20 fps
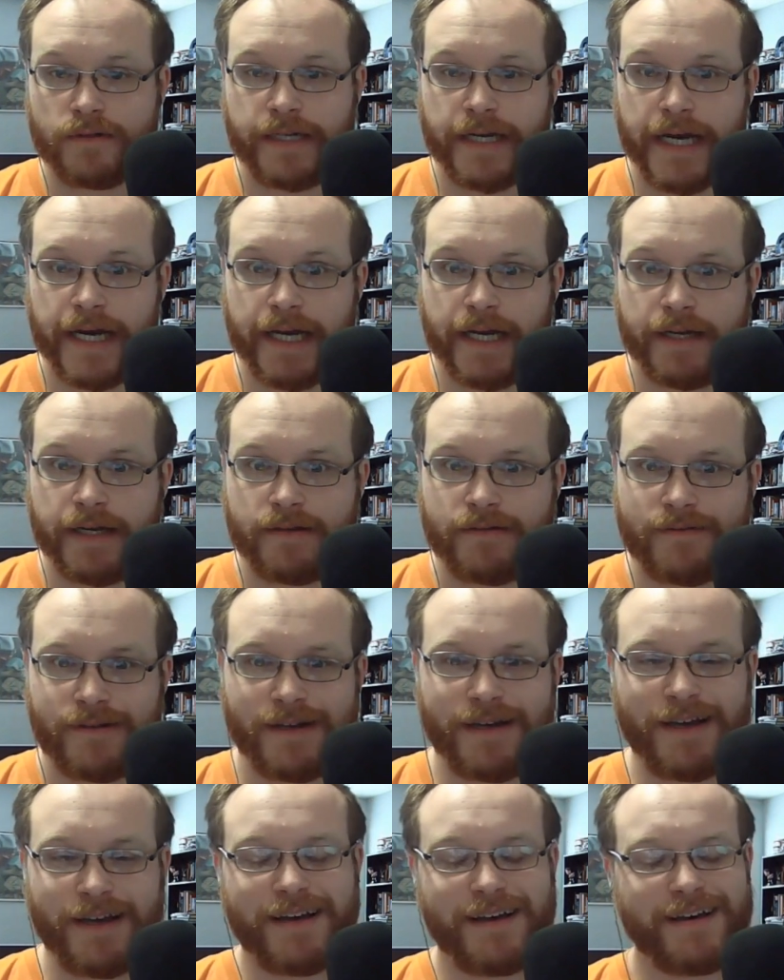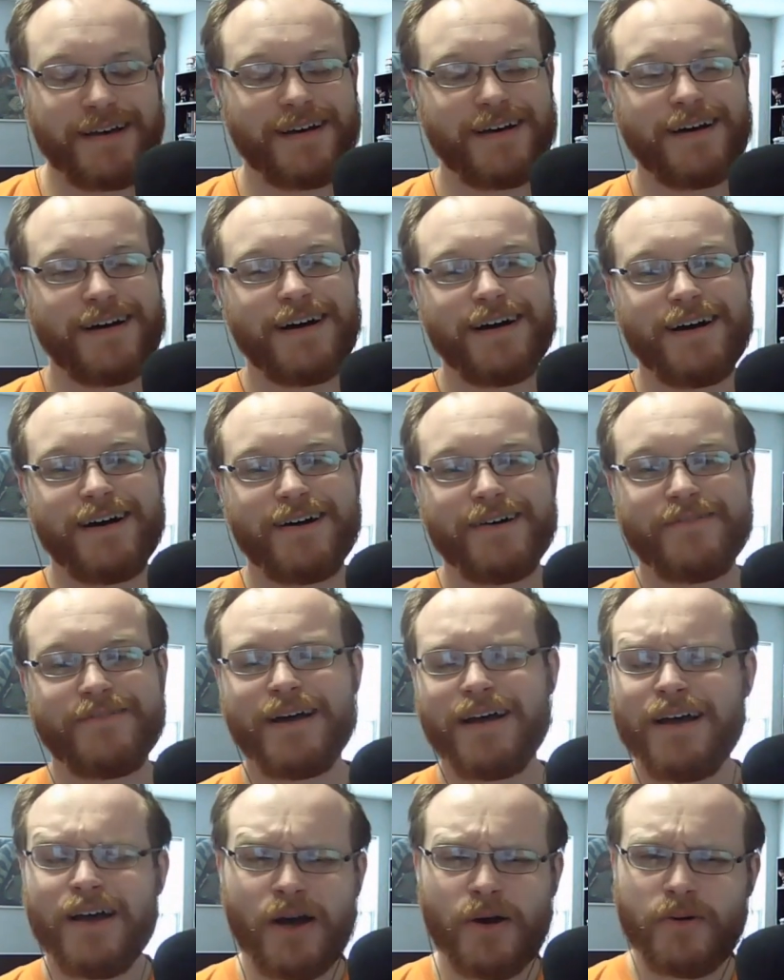day,
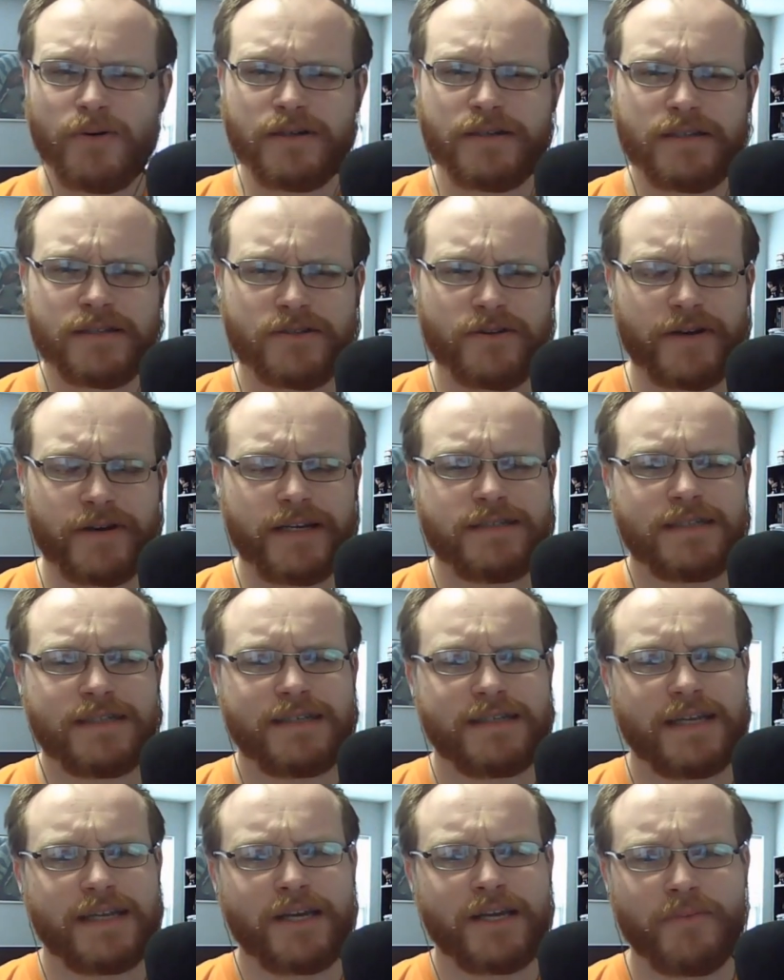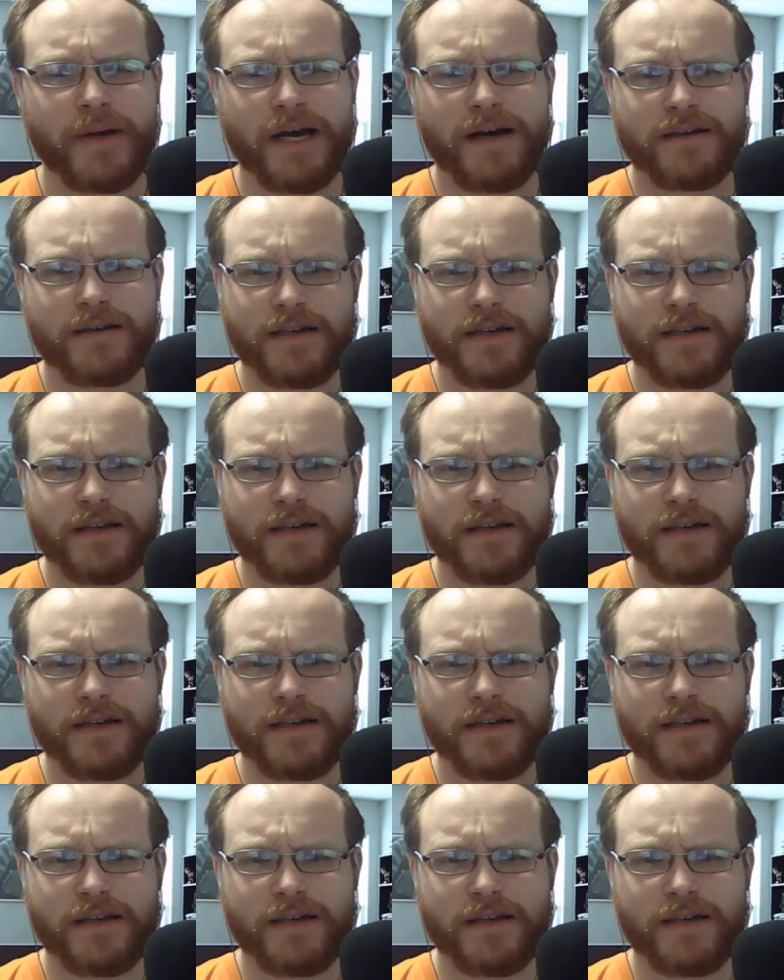which is crazy to think about.